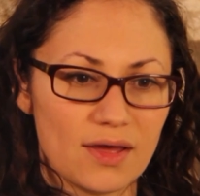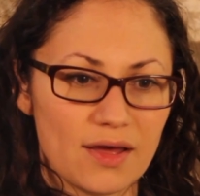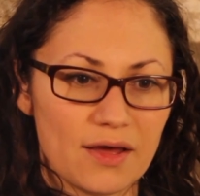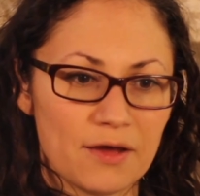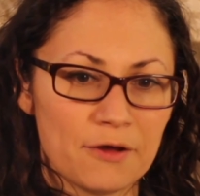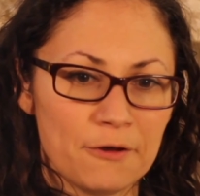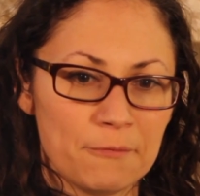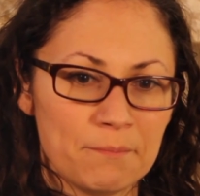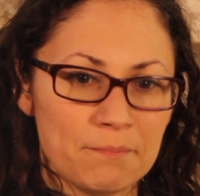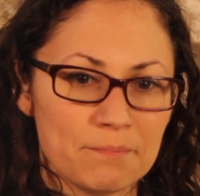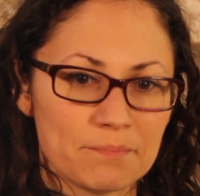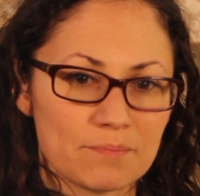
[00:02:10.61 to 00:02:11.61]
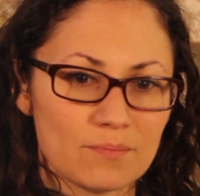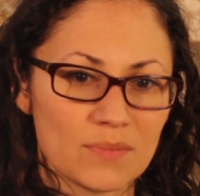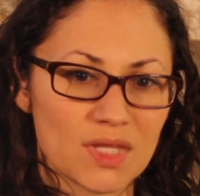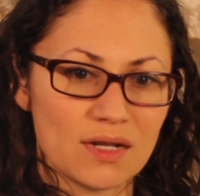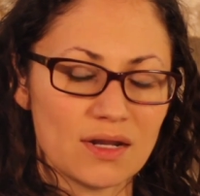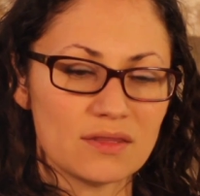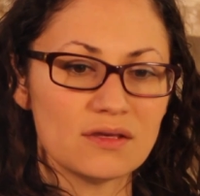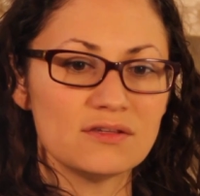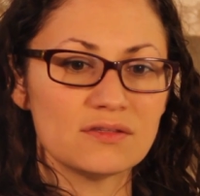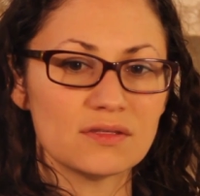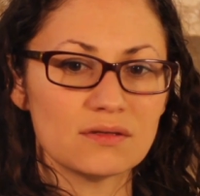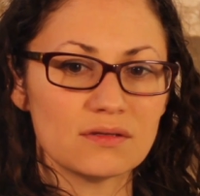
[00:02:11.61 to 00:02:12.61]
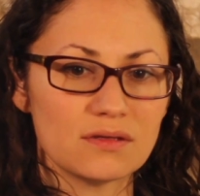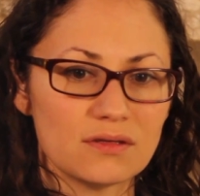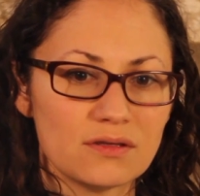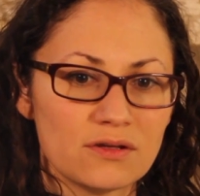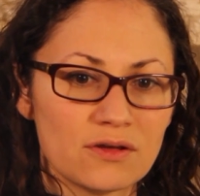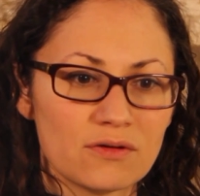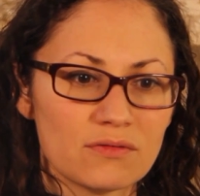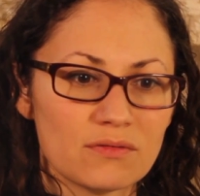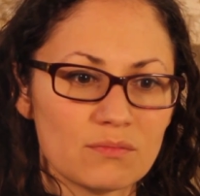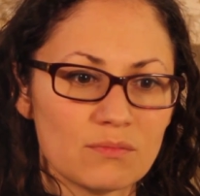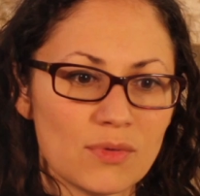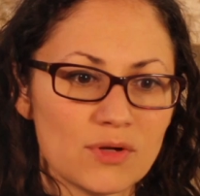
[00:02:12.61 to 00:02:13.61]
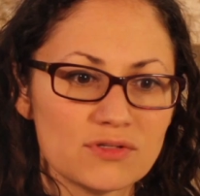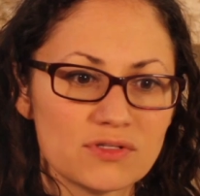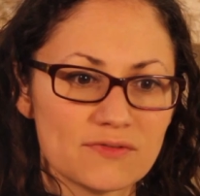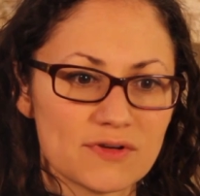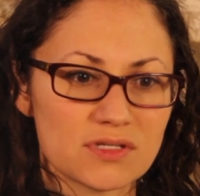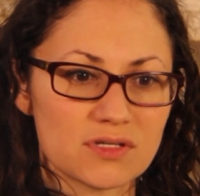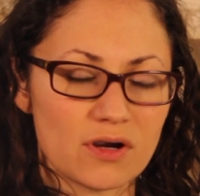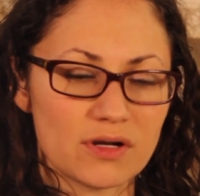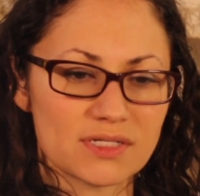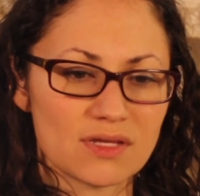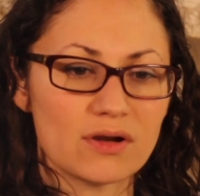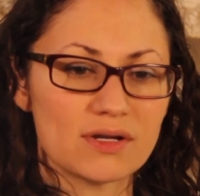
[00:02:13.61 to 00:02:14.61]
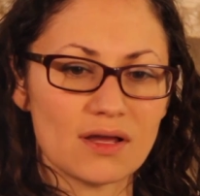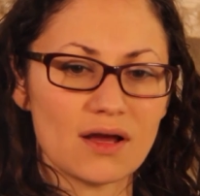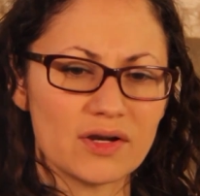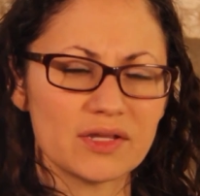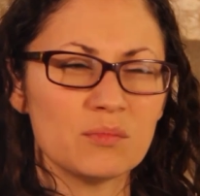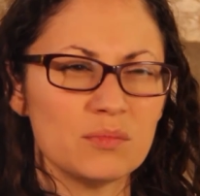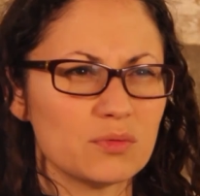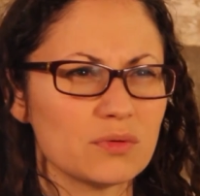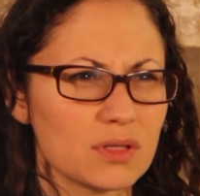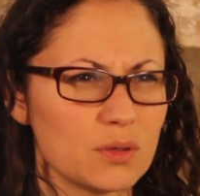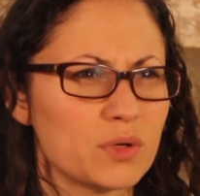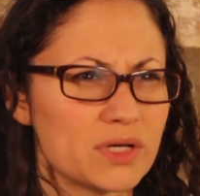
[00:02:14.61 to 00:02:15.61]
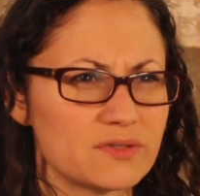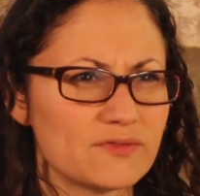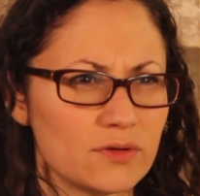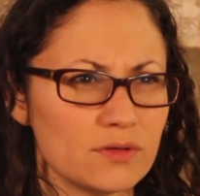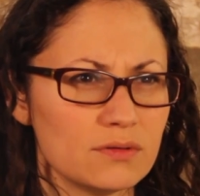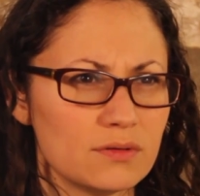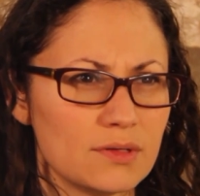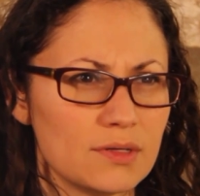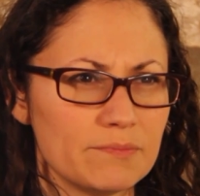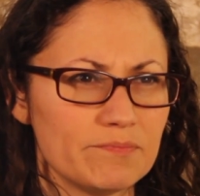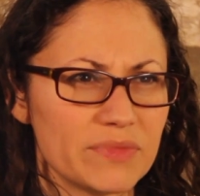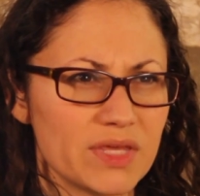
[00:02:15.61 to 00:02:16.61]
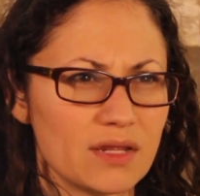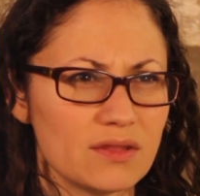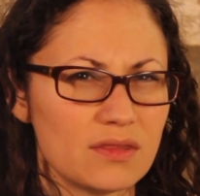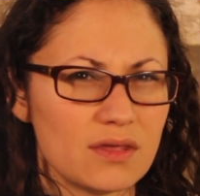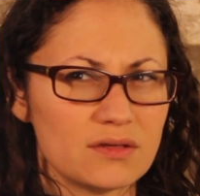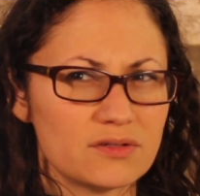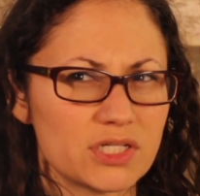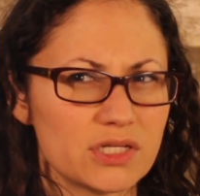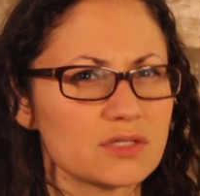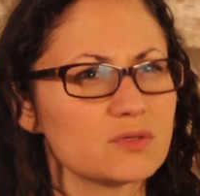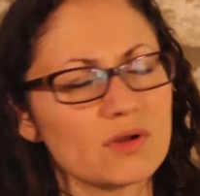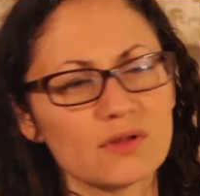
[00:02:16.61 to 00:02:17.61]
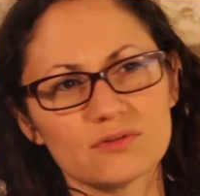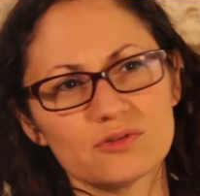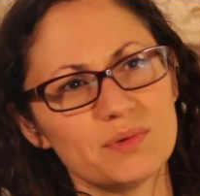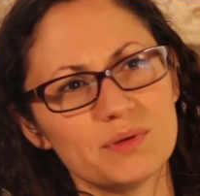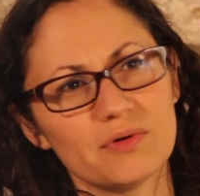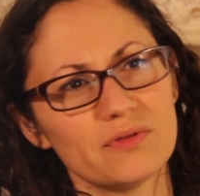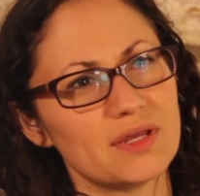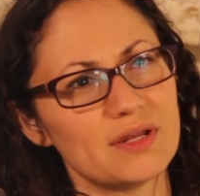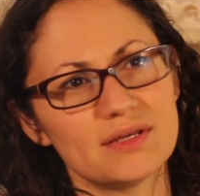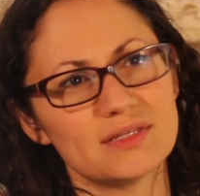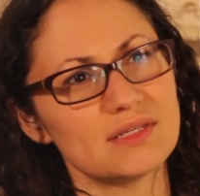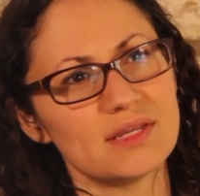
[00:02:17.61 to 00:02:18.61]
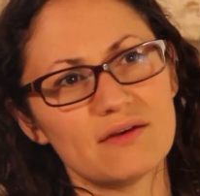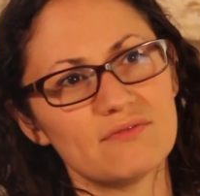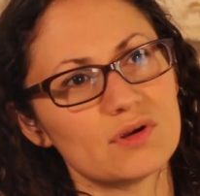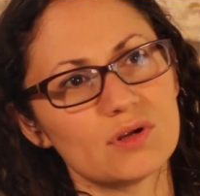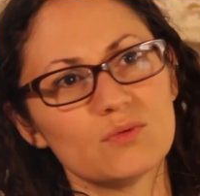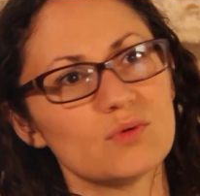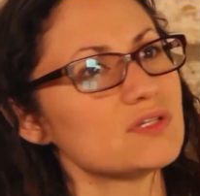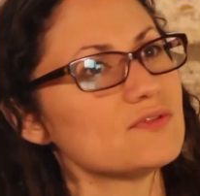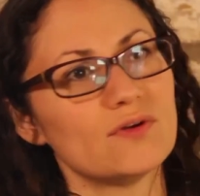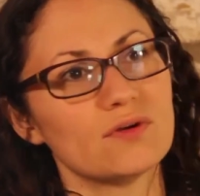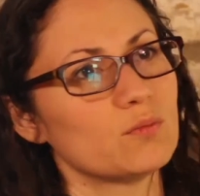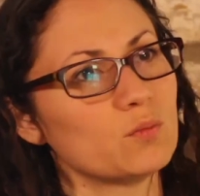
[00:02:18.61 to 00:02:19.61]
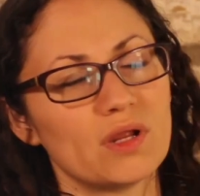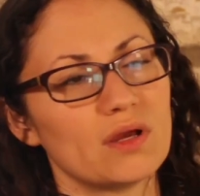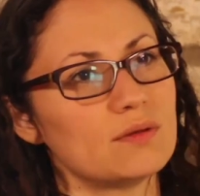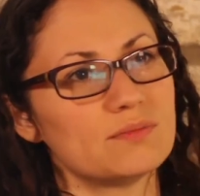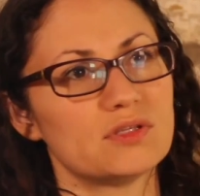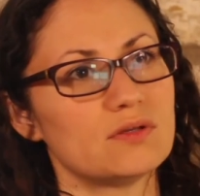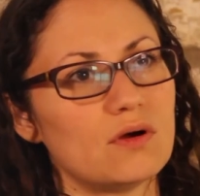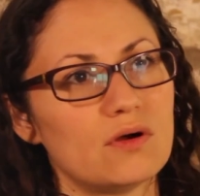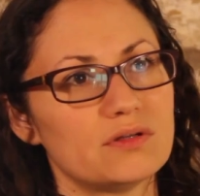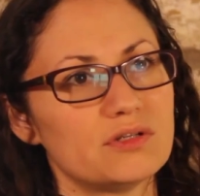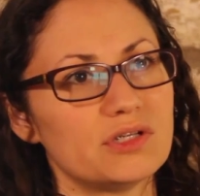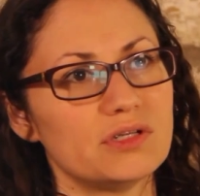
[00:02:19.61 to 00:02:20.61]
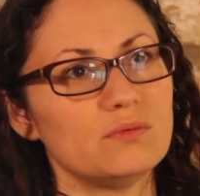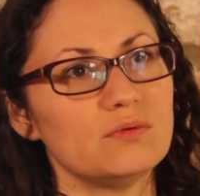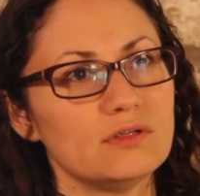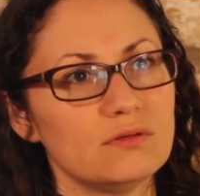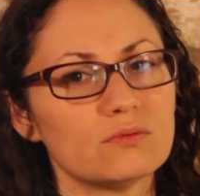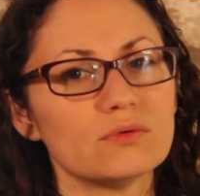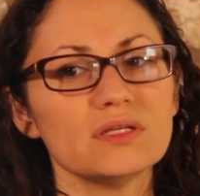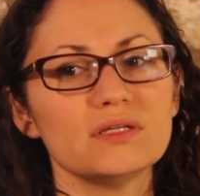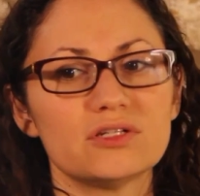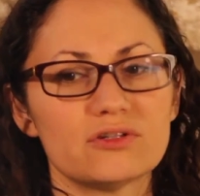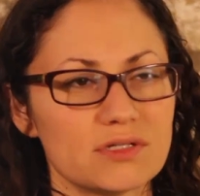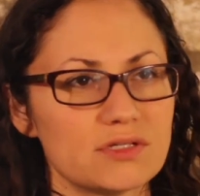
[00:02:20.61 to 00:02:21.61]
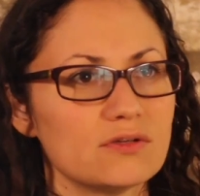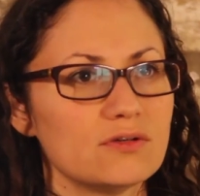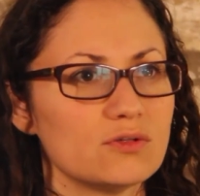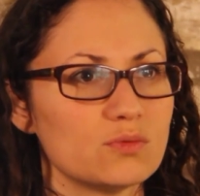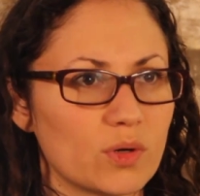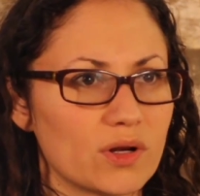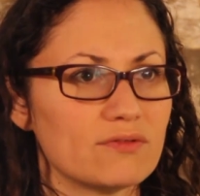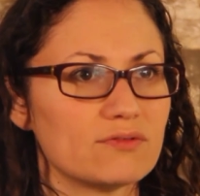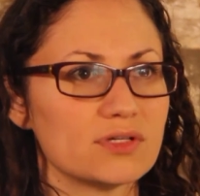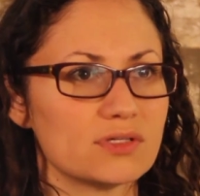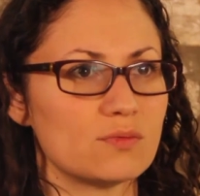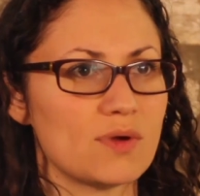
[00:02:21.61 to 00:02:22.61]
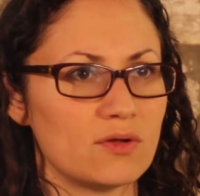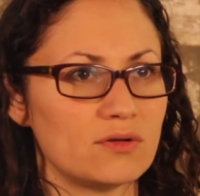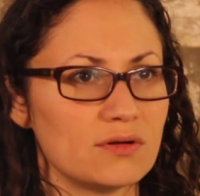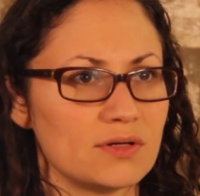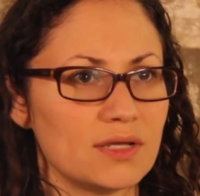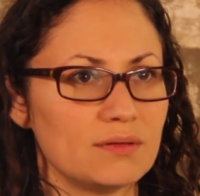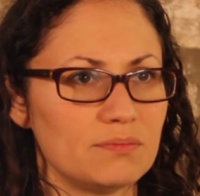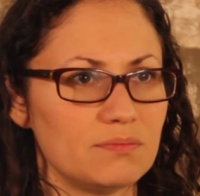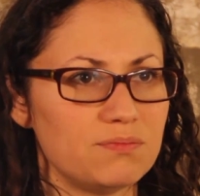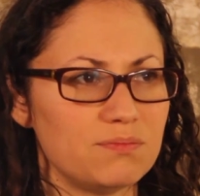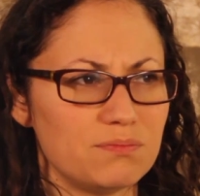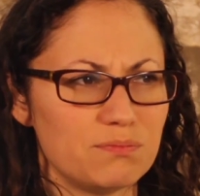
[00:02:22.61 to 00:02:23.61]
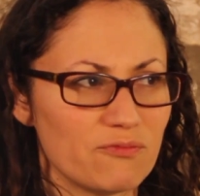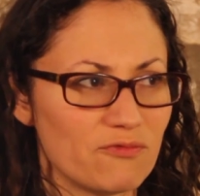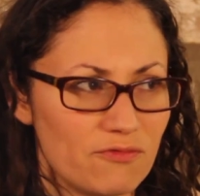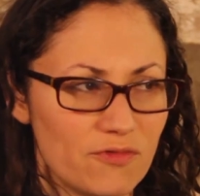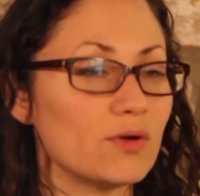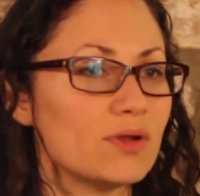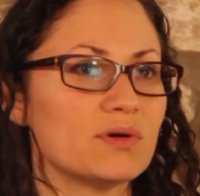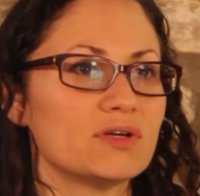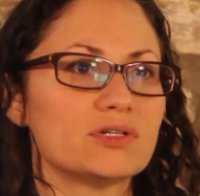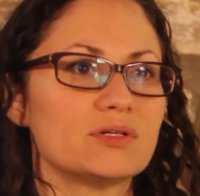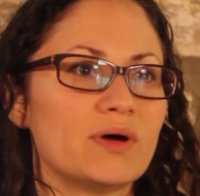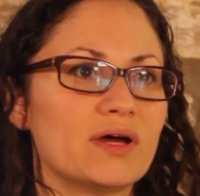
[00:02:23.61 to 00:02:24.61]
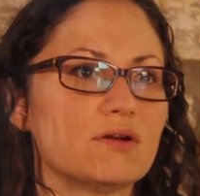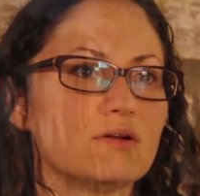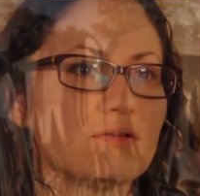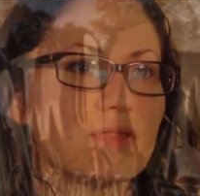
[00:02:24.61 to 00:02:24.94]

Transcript: And I think, you know, most of us artists, art can be really wasteful. And I think she is one of those people that is not very wasteful when it comes to art. She really tries to use whatever is around her, and I very much admire